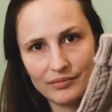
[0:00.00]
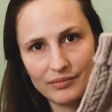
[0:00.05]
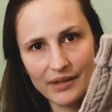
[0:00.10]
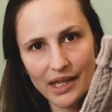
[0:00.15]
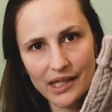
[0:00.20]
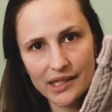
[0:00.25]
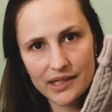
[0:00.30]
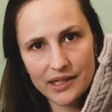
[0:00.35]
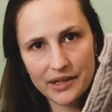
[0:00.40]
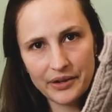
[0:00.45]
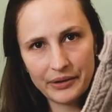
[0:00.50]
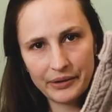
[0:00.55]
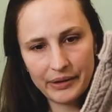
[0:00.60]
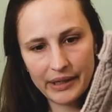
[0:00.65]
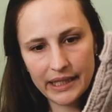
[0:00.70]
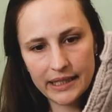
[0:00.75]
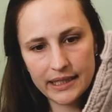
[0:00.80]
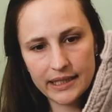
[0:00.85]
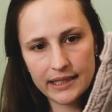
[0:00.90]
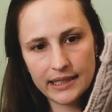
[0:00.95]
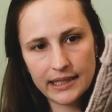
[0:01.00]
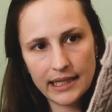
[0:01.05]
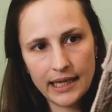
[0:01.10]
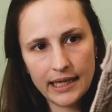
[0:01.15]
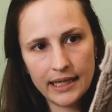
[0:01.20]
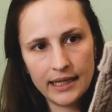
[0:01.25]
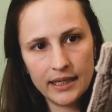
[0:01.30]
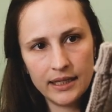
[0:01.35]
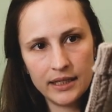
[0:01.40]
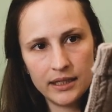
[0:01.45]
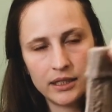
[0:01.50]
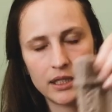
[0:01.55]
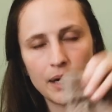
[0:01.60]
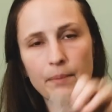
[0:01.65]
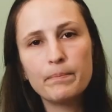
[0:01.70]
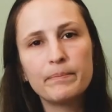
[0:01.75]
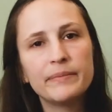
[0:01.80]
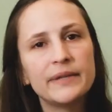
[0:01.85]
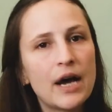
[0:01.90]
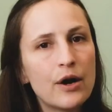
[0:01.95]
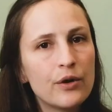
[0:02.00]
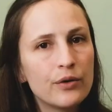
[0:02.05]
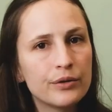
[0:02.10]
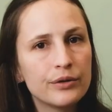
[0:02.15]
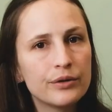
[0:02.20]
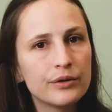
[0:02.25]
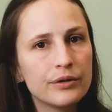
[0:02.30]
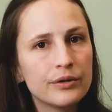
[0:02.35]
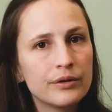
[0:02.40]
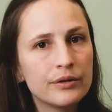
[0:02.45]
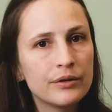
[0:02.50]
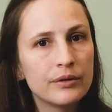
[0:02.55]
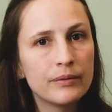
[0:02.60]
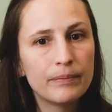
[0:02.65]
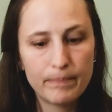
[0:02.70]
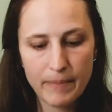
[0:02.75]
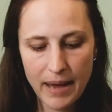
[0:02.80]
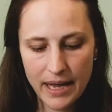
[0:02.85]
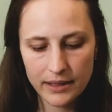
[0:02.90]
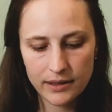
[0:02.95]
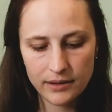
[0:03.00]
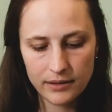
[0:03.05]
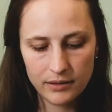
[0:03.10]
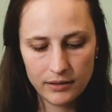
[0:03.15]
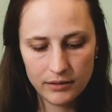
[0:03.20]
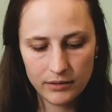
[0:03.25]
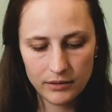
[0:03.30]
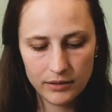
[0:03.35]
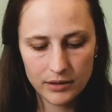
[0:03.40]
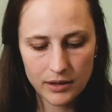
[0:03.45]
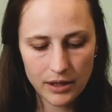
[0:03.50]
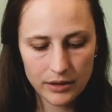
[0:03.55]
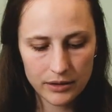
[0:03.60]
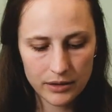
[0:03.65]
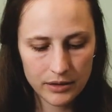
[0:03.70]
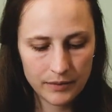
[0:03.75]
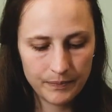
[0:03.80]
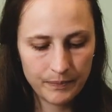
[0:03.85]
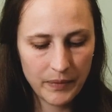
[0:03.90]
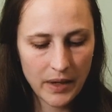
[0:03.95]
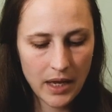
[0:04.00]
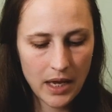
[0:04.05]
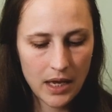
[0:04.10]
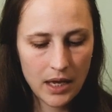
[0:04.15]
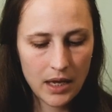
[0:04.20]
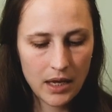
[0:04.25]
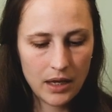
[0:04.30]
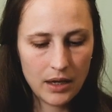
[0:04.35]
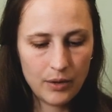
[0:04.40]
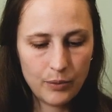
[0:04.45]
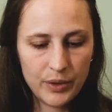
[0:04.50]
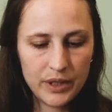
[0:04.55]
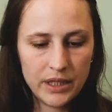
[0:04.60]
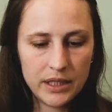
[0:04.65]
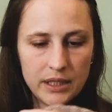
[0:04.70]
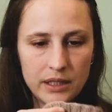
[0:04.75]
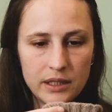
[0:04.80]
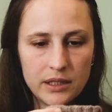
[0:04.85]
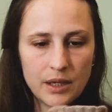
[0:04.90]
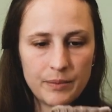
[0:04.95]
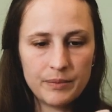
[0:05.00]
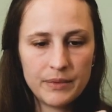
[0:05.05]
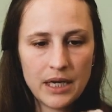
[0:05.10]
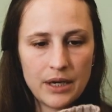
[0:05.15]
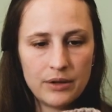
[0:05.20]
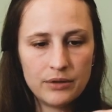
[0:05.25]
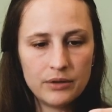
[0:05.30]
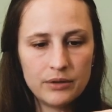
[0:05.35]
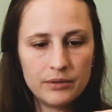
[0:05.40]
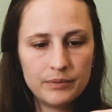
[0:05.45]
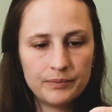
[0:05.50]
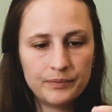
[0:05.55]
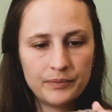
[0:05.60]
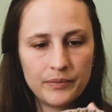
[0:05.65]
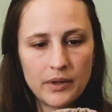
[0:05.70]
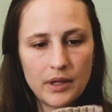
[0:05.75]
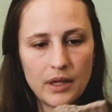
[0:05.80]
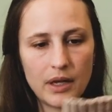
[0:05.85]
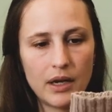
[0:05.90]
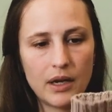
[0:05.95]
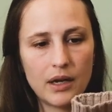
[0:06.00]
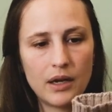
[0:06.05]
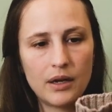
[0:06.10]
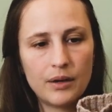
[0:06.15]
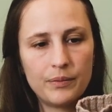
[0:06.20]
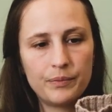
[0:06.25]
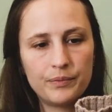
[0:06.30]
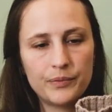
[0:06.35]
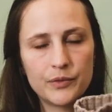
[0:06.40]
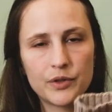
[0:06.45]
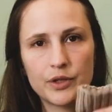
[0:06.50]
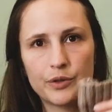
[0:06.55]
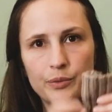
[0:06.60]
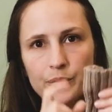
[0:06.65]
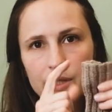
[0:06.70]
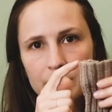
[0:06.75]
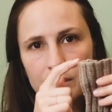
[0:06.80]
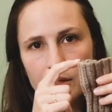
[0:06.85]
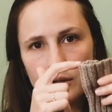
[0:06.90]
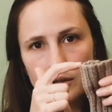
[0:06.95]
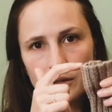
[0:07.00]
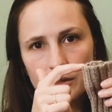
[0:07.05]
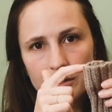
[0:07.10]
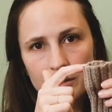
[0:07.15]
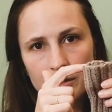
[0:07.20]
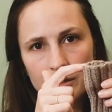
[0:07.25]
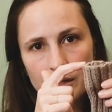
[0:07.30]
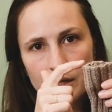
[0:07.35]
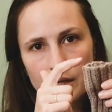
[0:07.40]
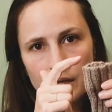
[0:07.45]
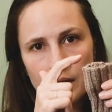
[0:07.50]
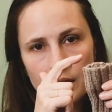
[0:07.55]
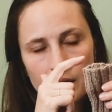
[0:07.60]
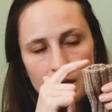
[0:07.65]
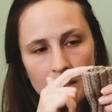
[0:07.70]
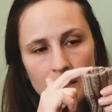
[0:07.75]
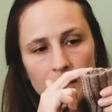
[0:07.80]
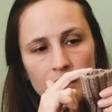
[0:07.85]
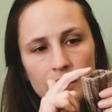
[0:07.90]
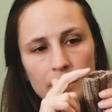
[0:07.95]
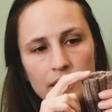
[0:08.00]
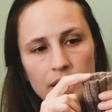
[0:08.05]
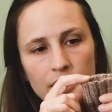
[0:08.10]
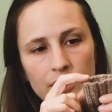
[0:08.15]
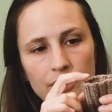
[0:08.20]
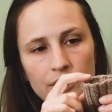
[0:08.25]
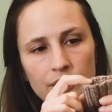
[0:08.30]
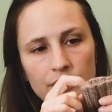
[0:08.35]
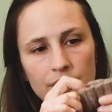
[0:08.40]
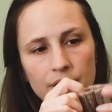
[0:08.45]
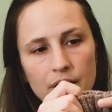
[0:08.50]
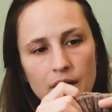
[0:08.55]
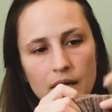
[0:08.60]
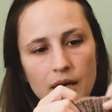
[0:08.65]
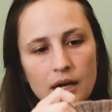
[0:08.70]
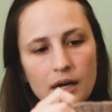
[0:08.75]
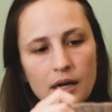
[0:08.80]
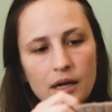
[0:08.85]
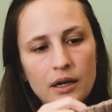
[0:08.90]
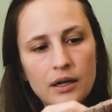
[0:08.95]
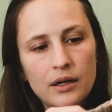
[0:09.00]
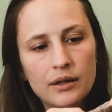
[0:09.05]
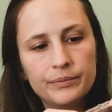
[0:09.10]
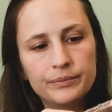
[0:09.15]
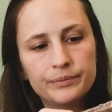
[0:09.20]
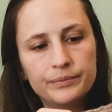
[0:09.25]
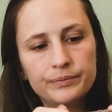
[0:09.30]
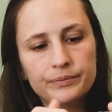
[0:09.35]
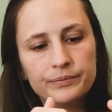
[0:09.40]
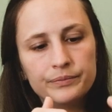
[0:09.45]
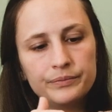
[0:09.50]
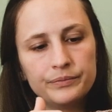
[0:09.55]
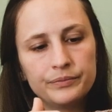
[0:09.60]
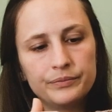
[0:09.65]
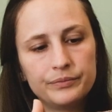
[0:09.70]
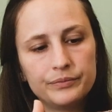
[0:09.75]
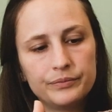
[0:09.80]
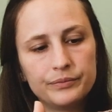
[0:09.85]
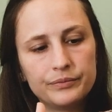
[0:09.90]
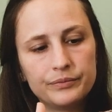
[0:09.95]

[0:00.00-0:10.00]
So it's a top-down pattern socks. We knit it top-down. So we start here, then